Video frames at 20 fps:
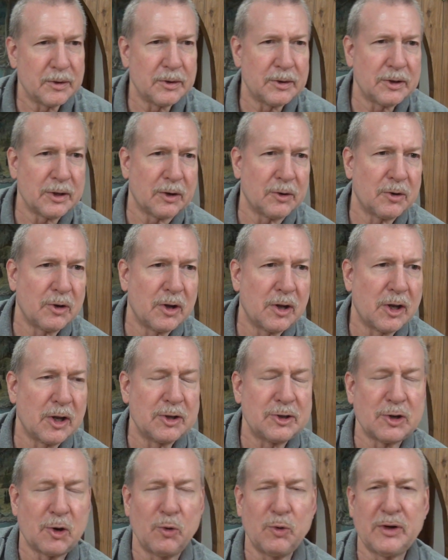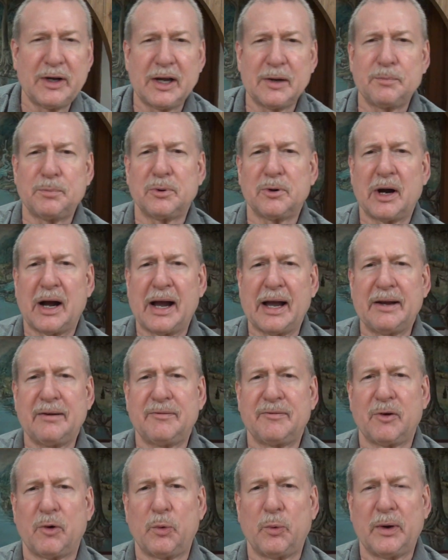Don't get
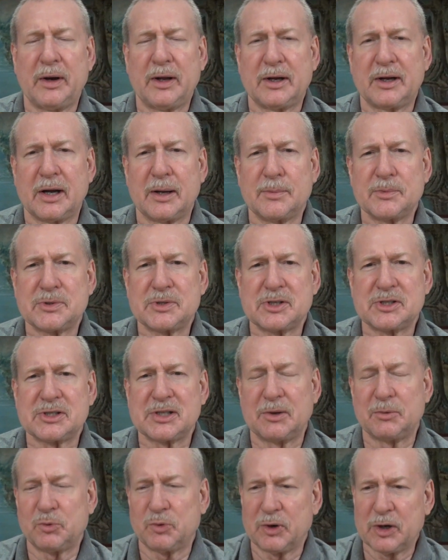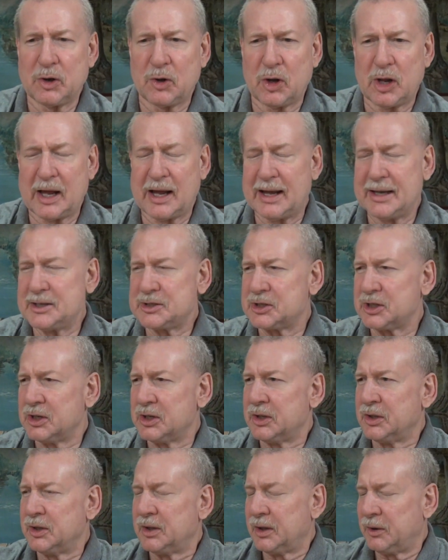prideful when it comes to sin. Realize,
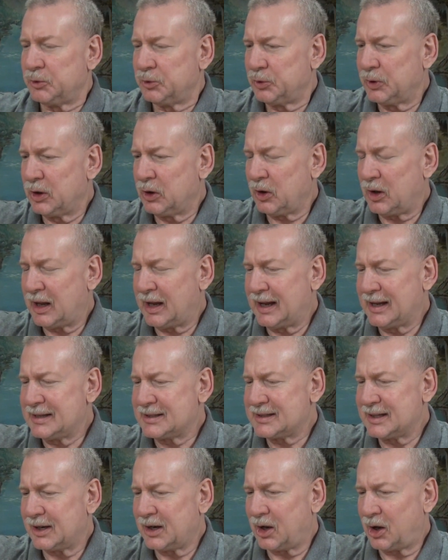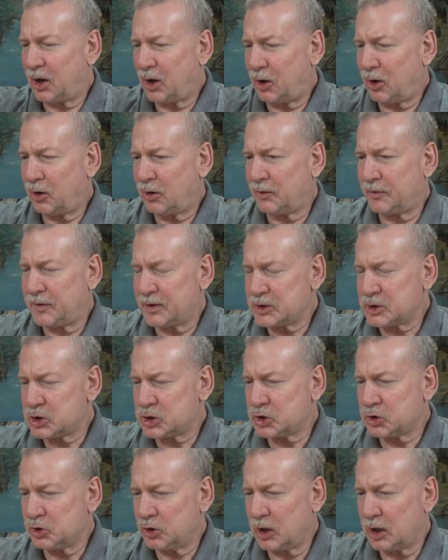realize that all of us
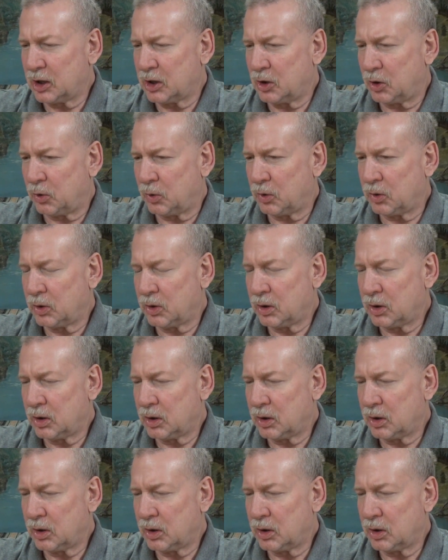struggle.